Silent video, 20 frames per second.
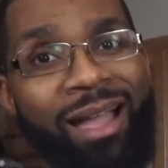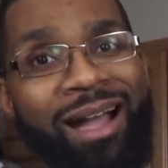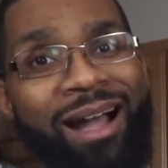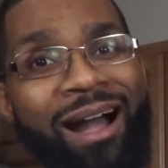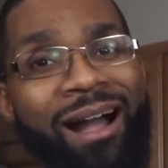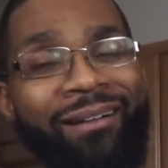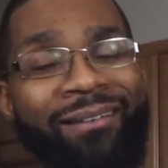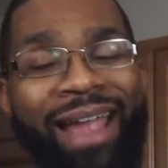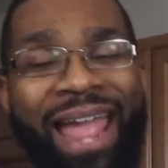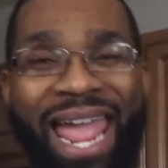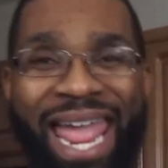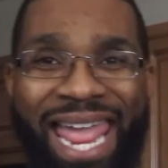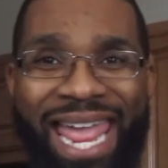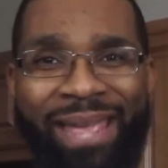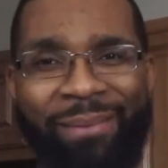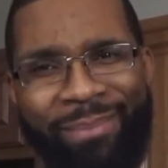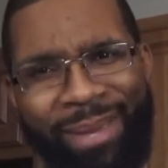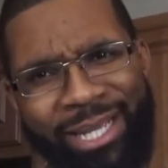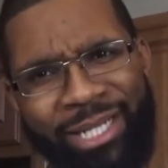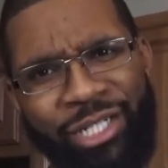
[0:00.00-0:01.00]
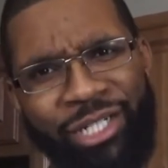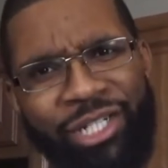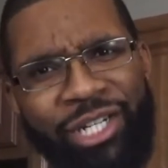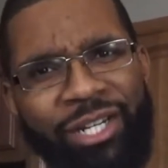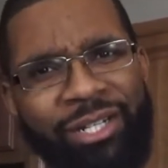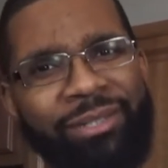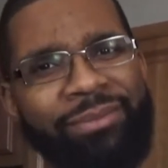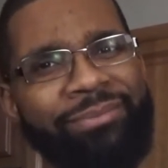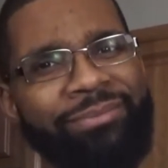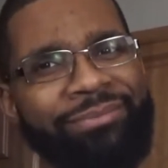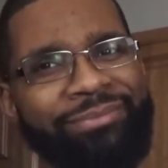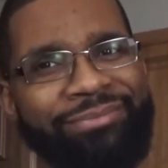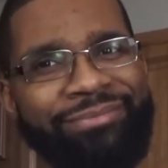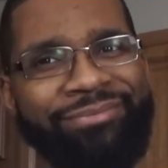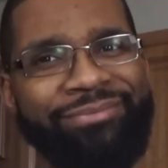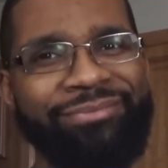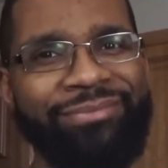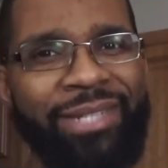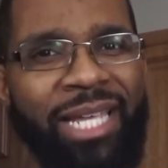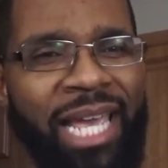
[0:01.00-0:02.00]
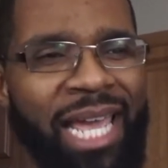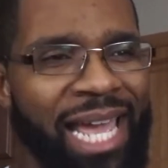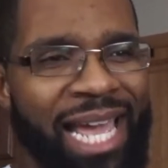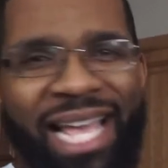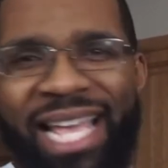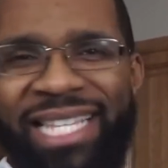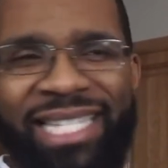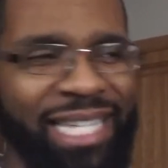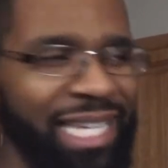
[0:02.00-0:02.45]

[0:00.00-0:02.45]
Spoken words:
Our egg mixture. It's